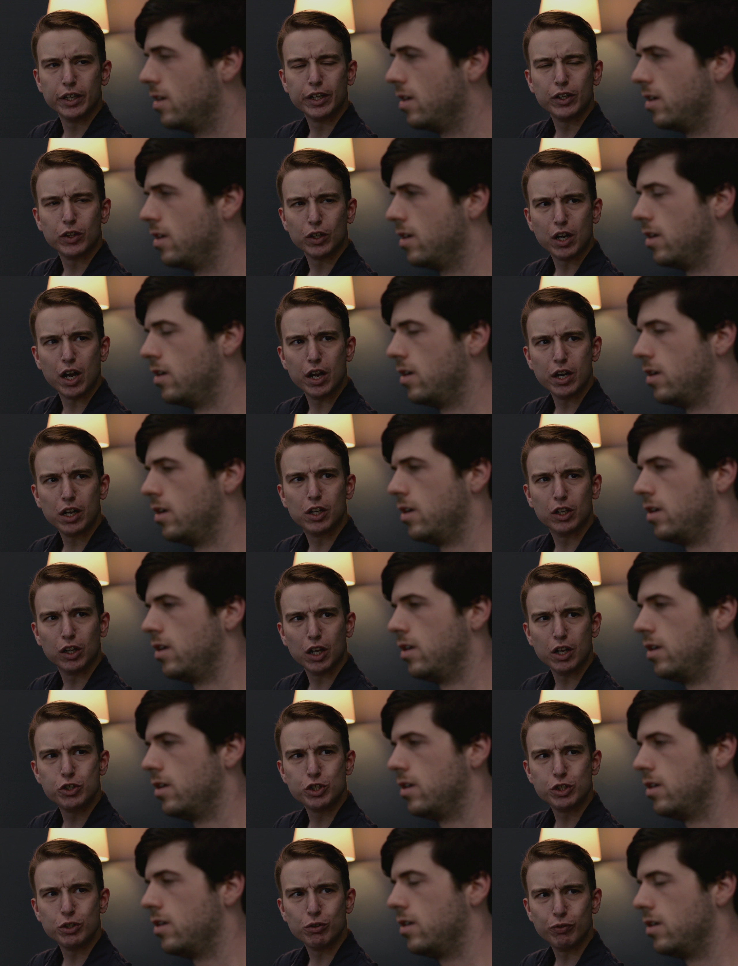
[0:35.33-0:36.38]
Speaker 1: Like the kind of
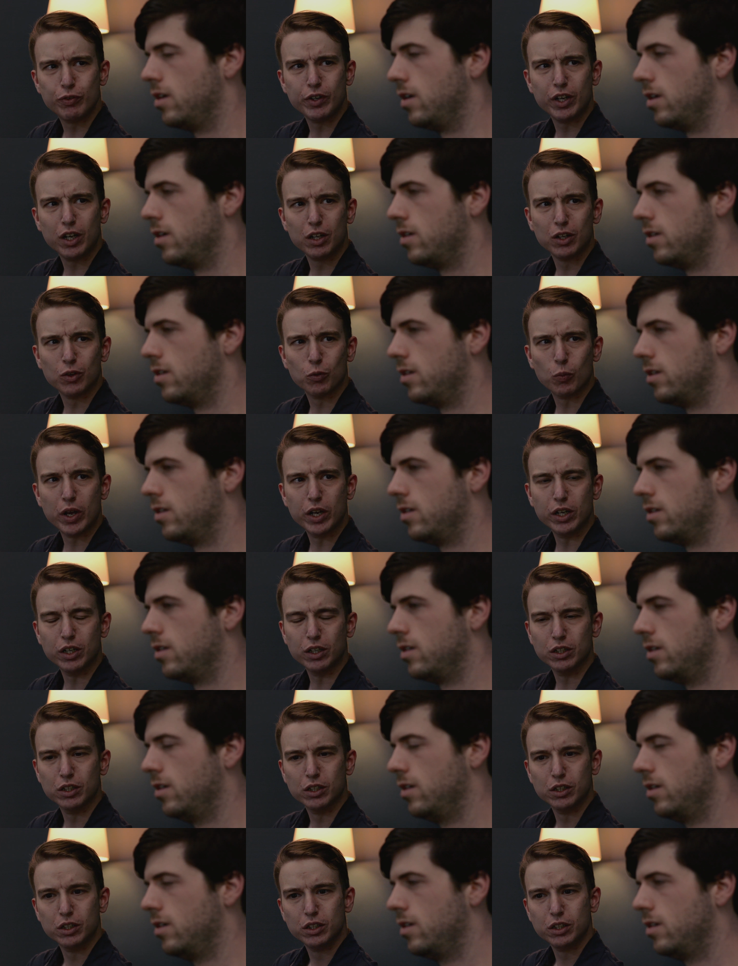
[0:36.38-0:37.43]
clutch you feel
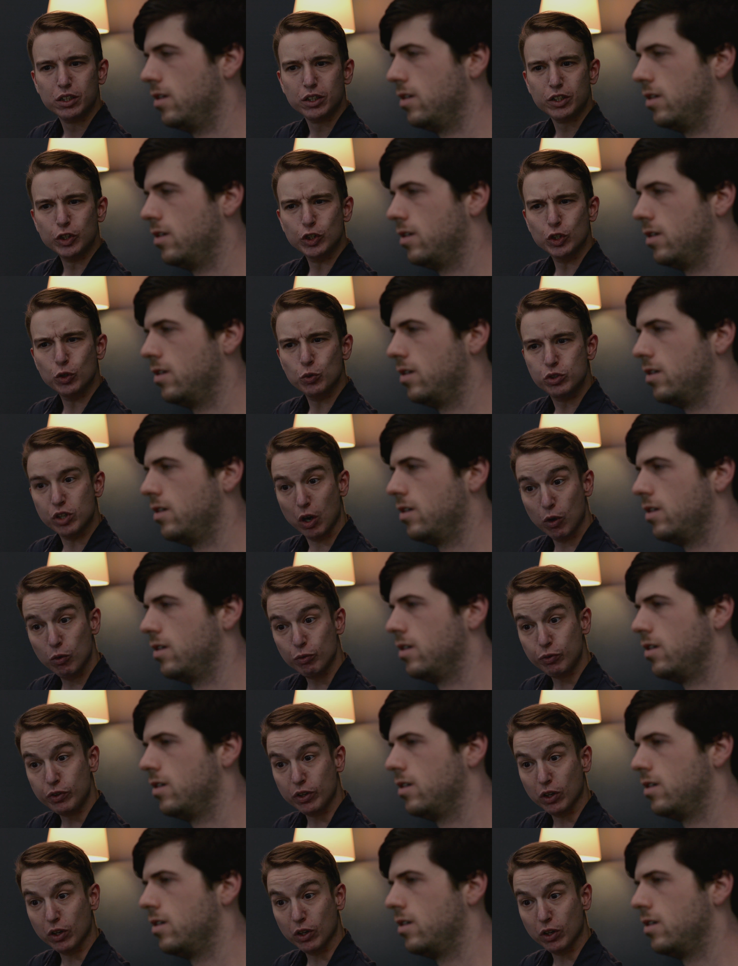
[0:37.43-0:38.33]
when you don't